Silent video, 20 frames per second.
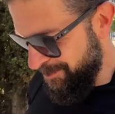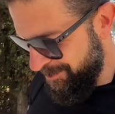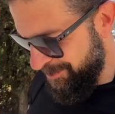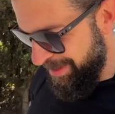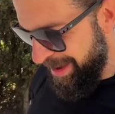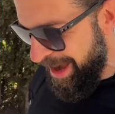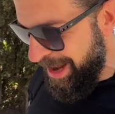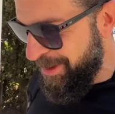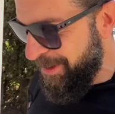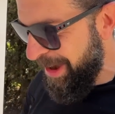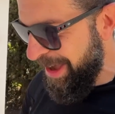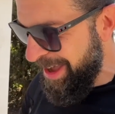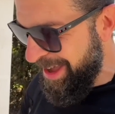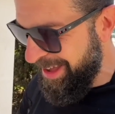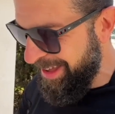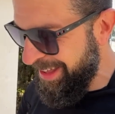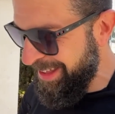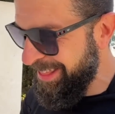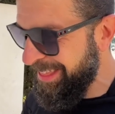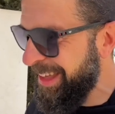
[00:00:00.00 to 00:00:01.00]
Anyway,
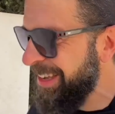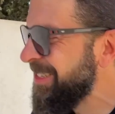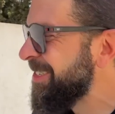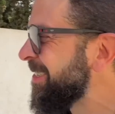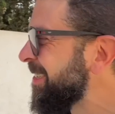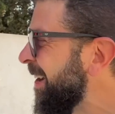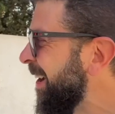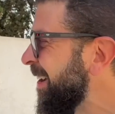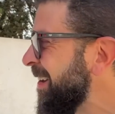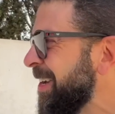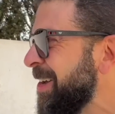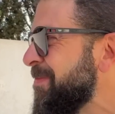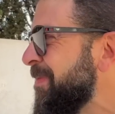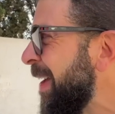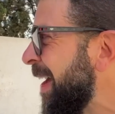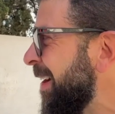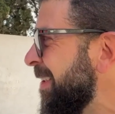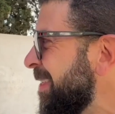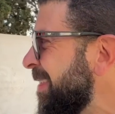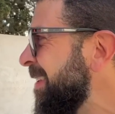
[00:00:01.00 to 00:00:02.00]
let's talk
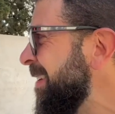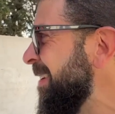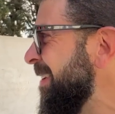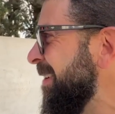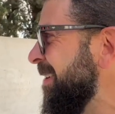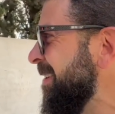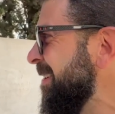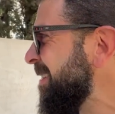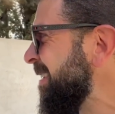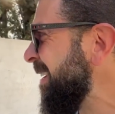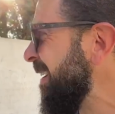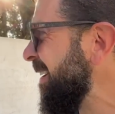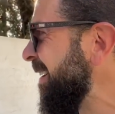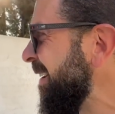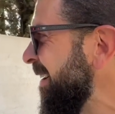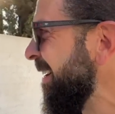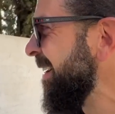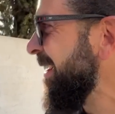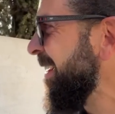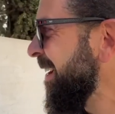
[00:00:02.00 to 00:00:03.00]
about the news
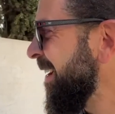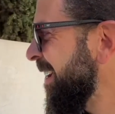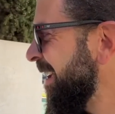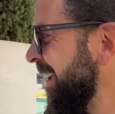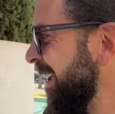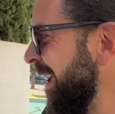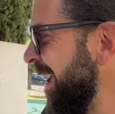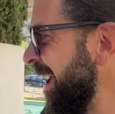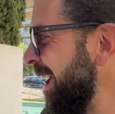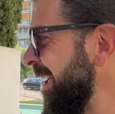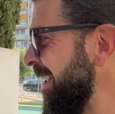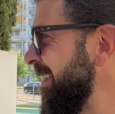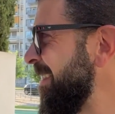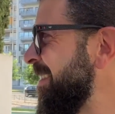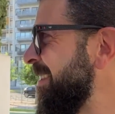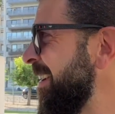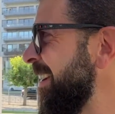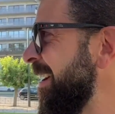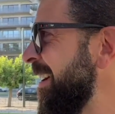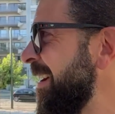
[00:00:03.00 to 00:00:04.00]
here. And
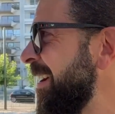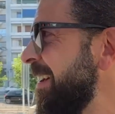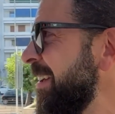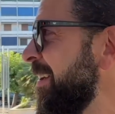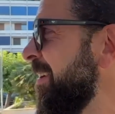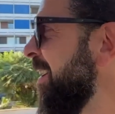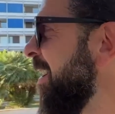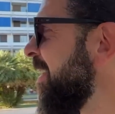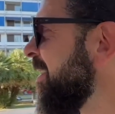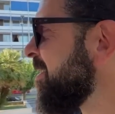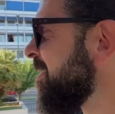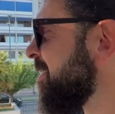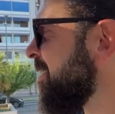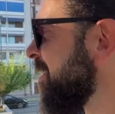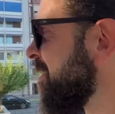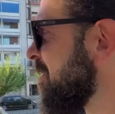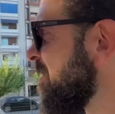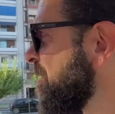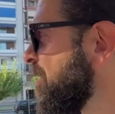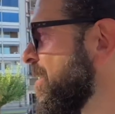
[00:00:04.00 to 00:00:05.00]
this is
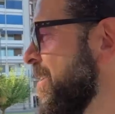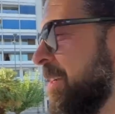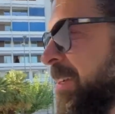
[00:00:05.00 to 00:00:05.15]
interesting.